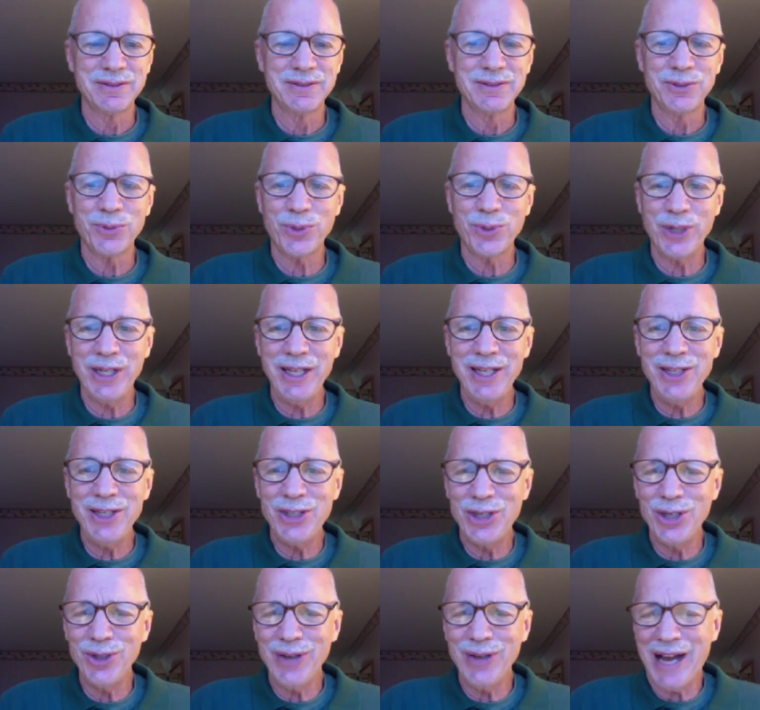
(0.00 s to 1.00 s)
Read
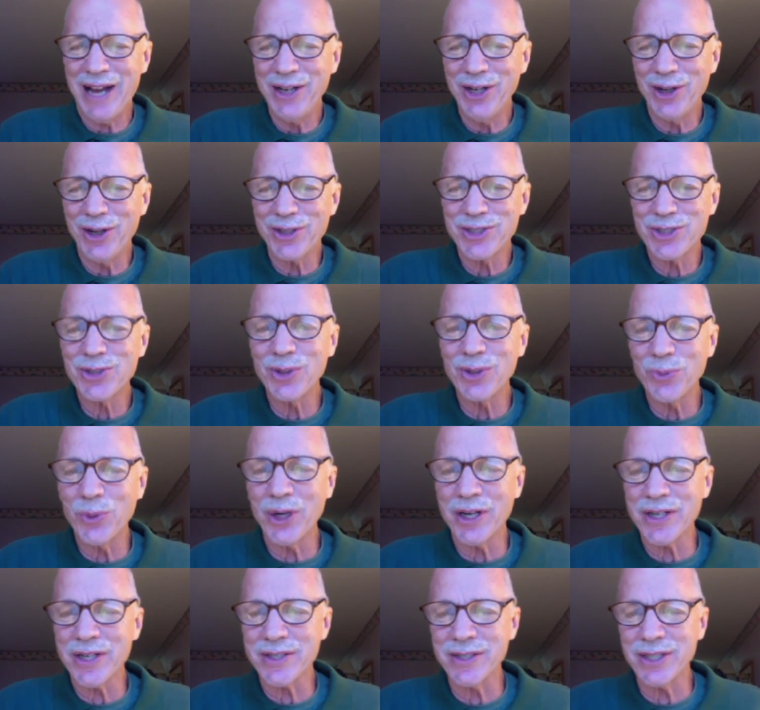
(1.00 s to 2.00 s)
you? I know, it's
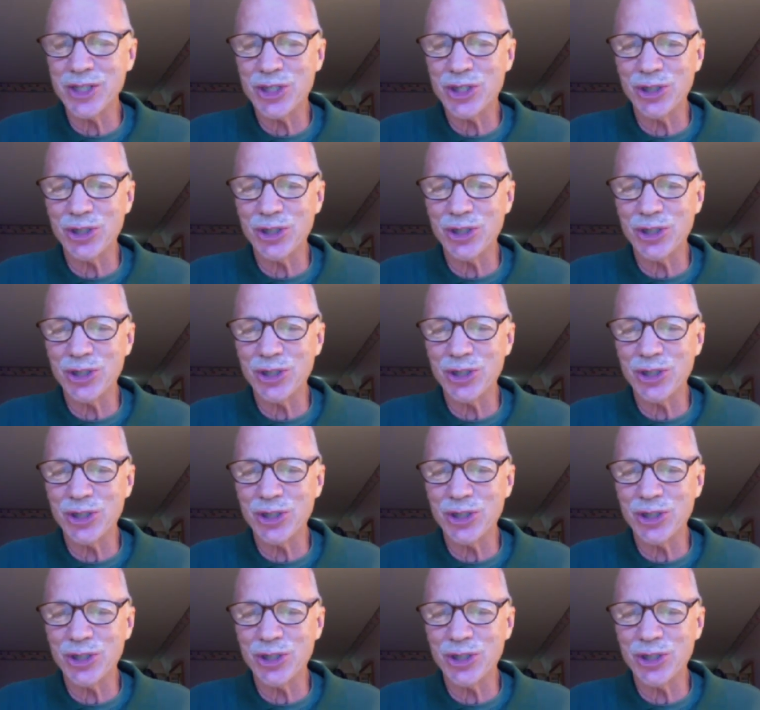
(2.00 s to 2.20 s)
weird, isn't it,